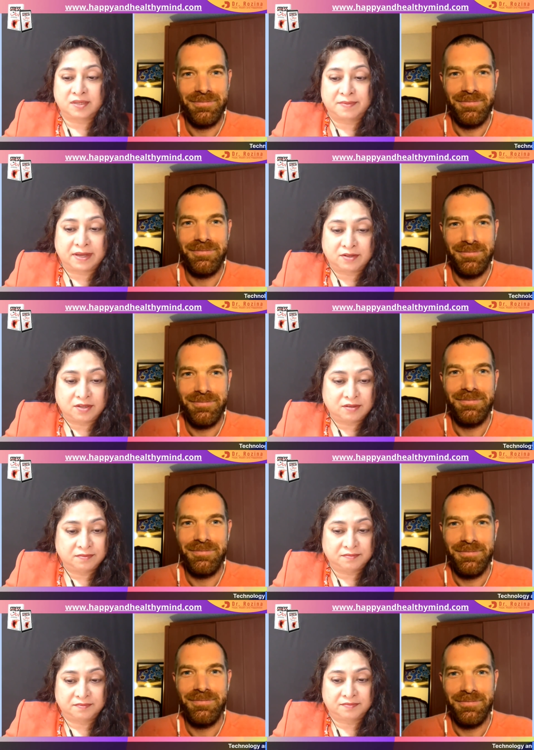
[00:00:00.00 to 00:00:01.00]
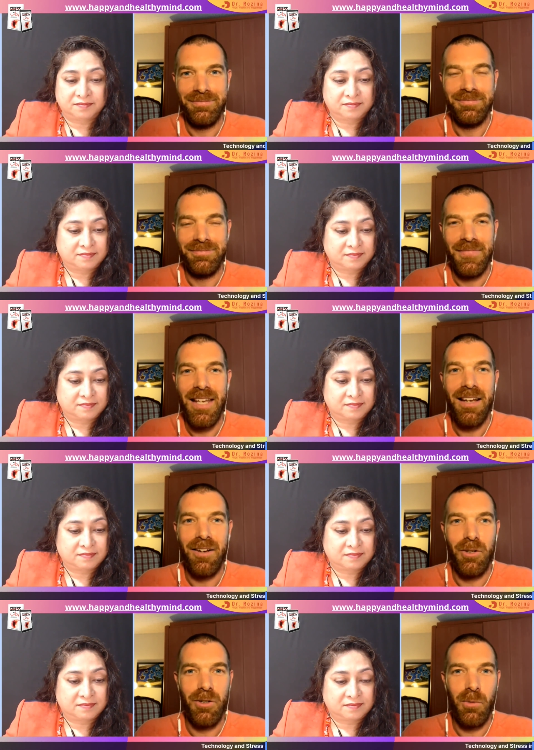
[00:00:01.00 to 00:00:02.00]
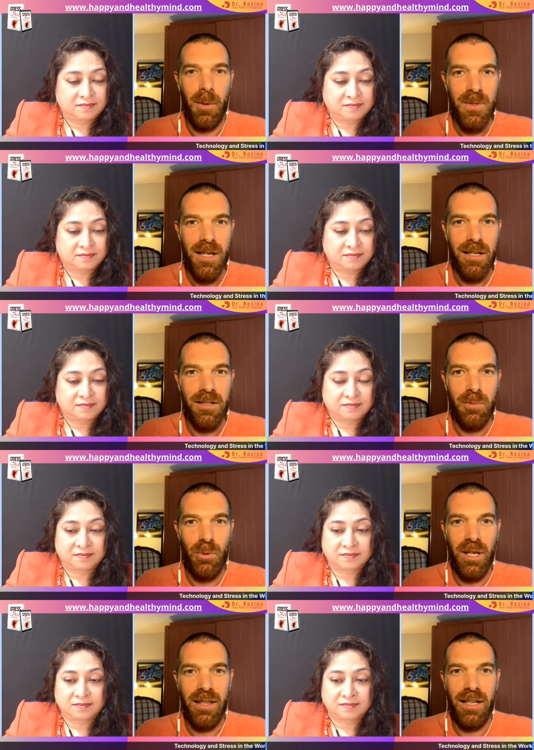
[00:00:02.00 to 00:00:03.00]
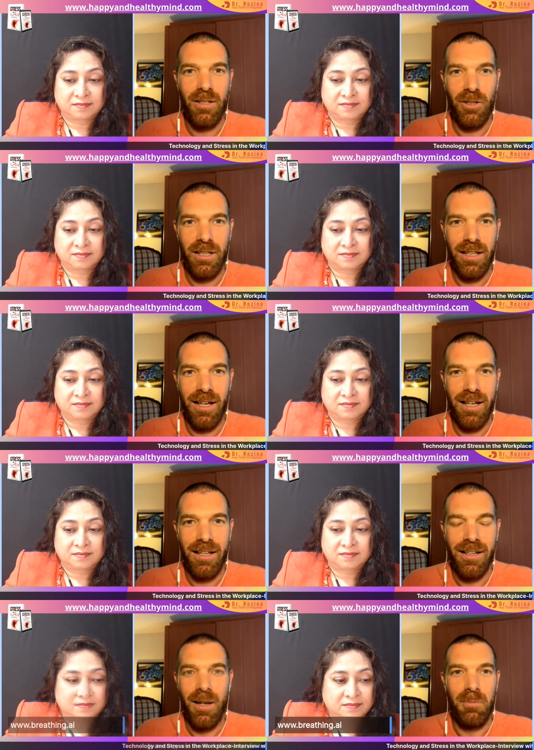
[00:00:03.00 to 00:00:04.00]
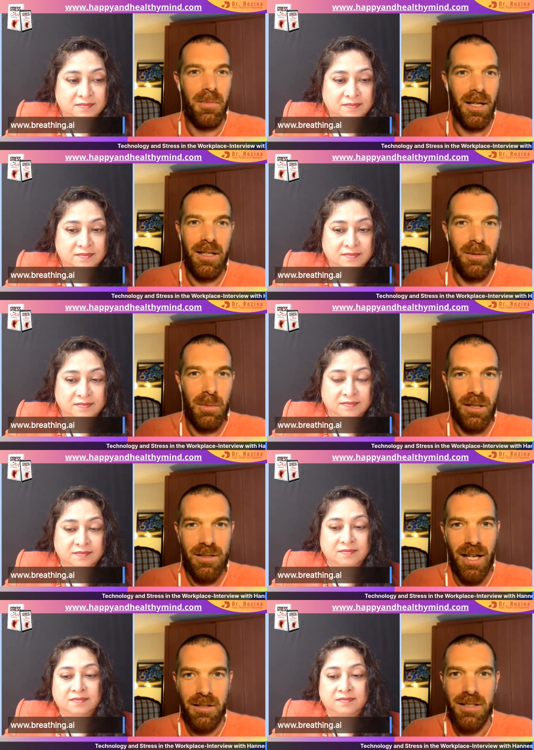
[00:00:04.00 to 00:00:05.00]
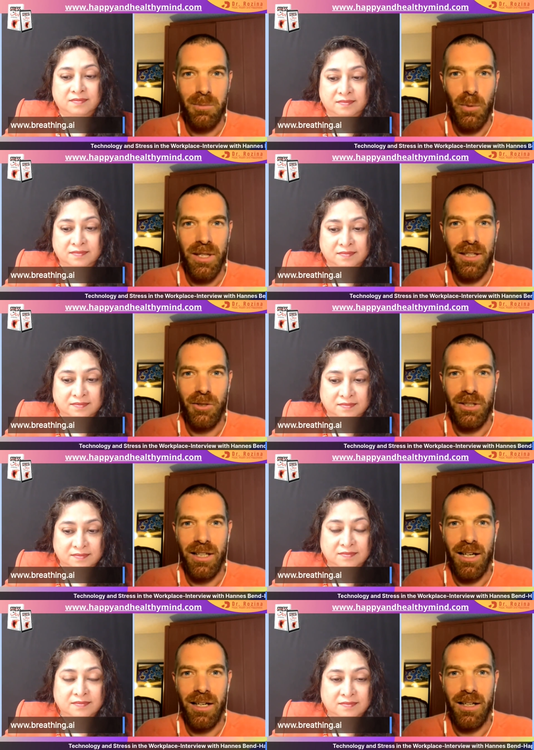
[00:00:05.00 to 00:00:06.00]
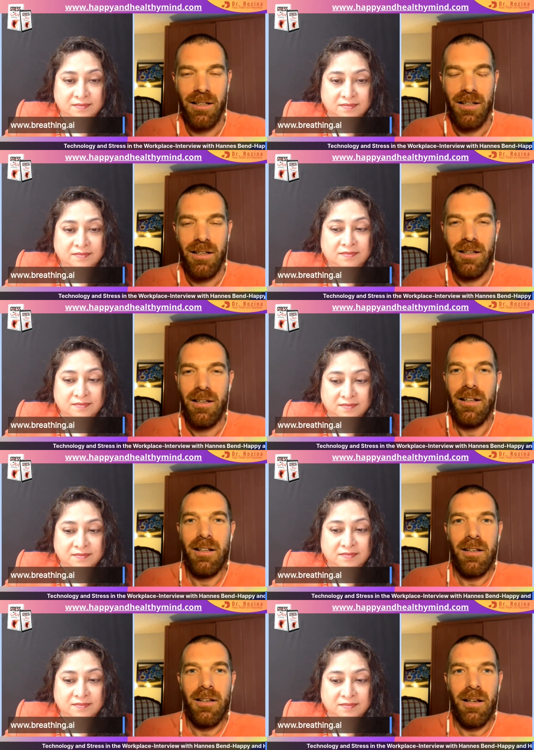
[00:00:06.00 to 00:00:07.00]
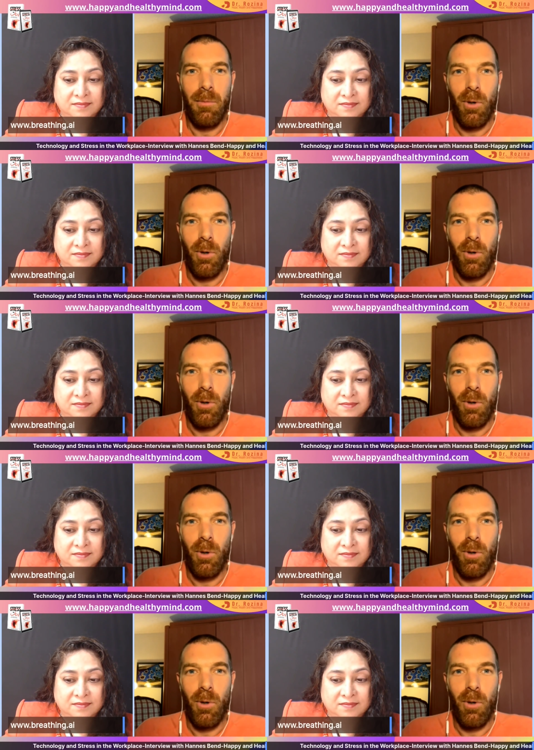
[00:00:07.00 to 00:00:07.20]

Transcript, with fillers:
Speaker 1: about you?
Speaker 2: Yeah, on our website, breathing.ai. My email is hannes at breathing.ai. I'm